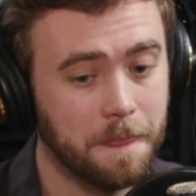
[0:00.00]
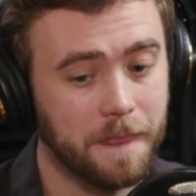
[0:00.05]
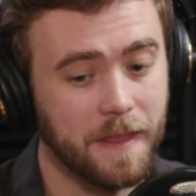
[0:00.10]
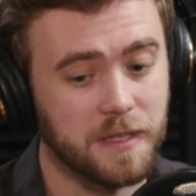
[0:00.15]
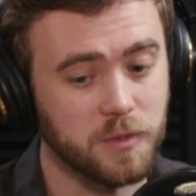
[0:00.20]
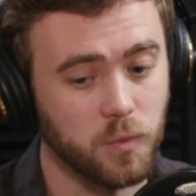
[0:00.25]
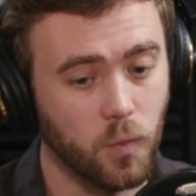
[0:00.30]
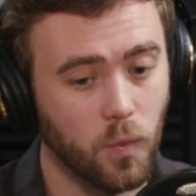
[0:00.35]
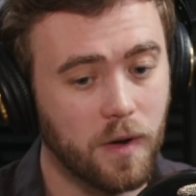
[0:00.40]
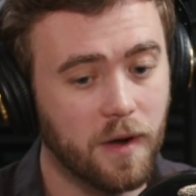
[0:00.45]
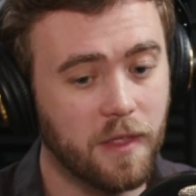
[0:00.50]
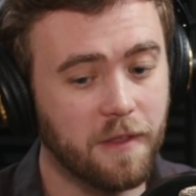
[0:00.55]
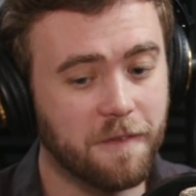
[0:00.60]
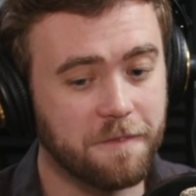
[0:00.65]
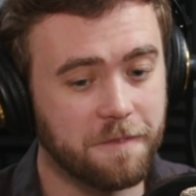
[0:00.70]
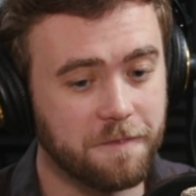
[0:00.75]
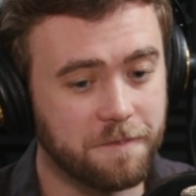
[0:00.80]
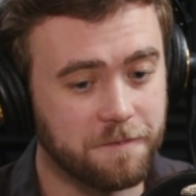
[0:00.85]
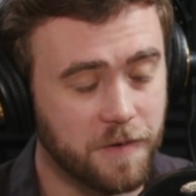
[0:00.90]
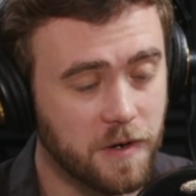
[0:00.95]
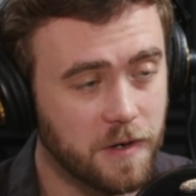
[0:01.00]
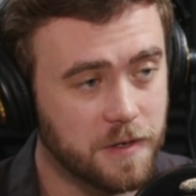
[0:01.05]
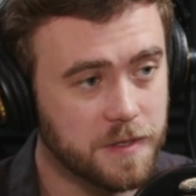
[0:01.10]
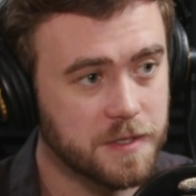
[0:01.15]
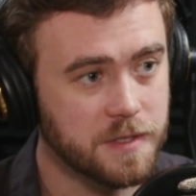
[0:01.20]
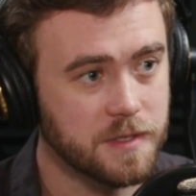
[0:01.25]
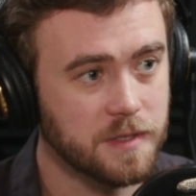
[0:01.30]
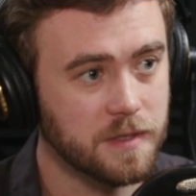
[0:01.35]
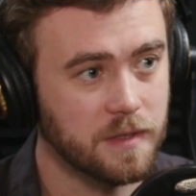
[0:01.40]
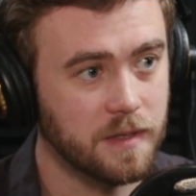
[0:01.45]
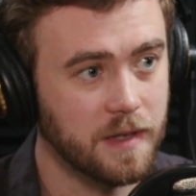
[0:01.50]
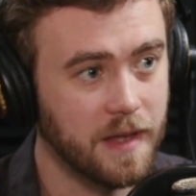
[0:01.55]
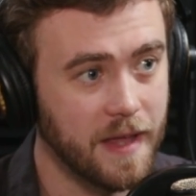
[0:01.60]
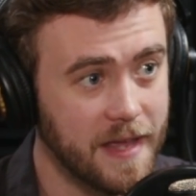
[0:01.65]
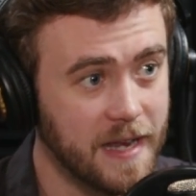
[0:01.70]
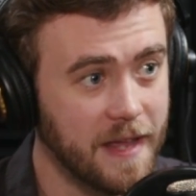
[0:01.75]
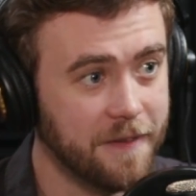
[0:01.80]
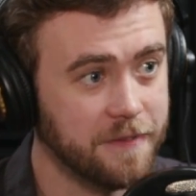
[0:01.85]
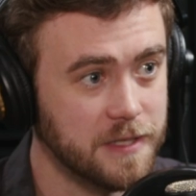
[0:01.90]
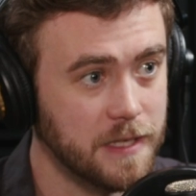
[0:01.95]
it's one of the first
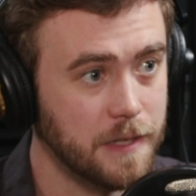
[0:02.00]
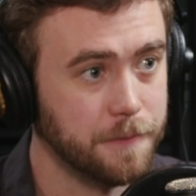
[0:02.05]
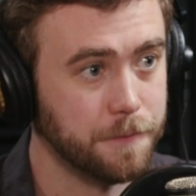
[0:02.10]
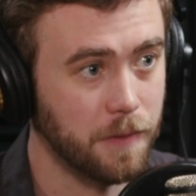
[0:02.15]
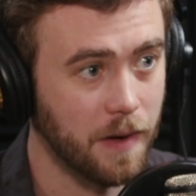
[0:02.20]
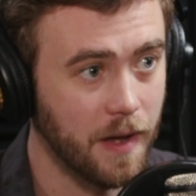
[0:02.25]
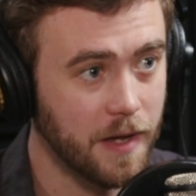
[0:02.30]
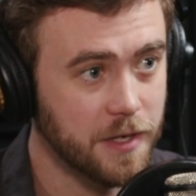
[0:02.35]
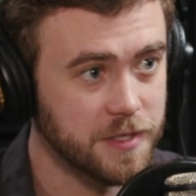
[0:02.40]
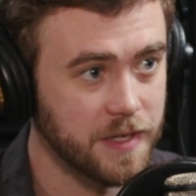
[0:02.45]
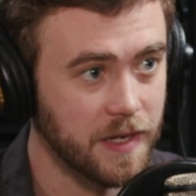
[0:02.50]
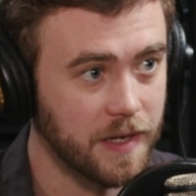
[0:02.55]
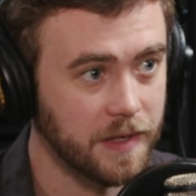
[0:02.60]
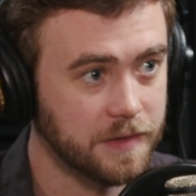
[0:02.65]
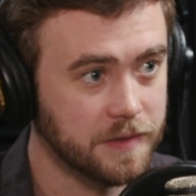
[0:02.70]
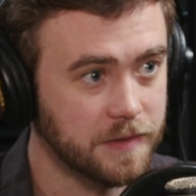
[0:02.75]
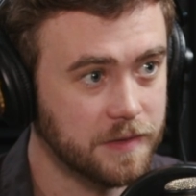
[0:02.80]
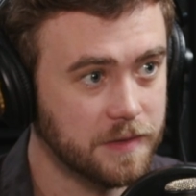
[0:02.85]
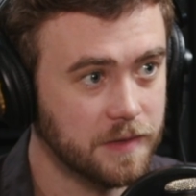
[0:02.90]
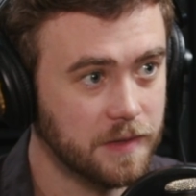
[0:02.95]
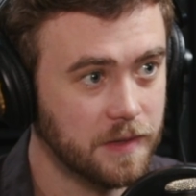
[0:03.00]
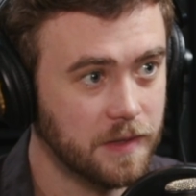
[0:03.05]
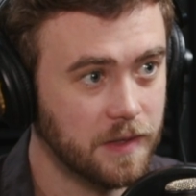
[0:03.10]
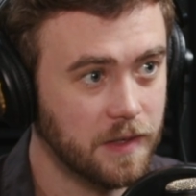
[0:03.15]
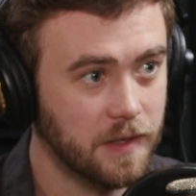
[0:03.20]
NFT projects